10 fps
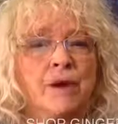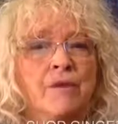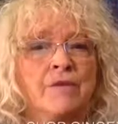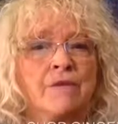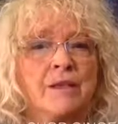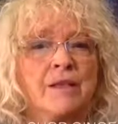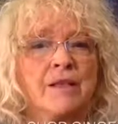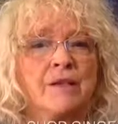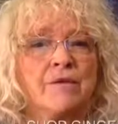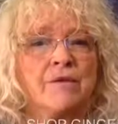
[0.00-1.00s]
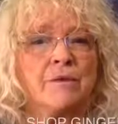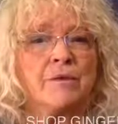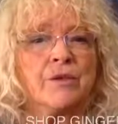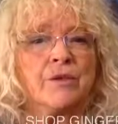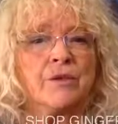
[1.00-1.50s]
proud of myself. It
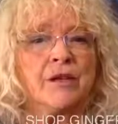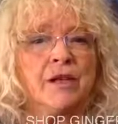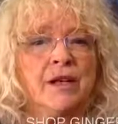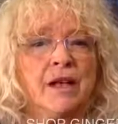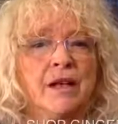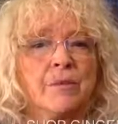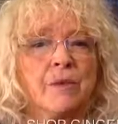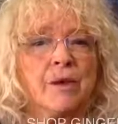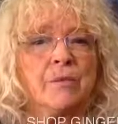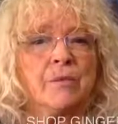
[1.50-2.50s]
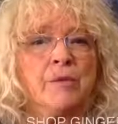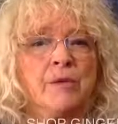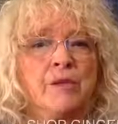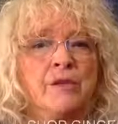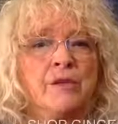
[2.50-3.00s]
was tricky, and it probably
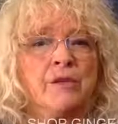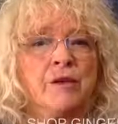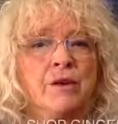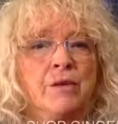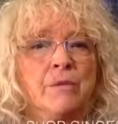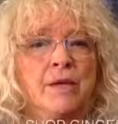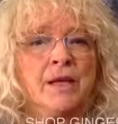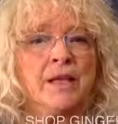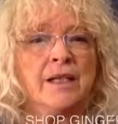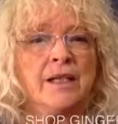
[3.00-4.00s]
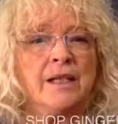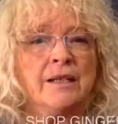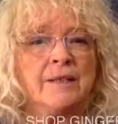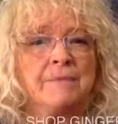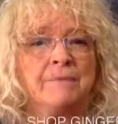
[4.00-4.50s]
took too long, but I did it.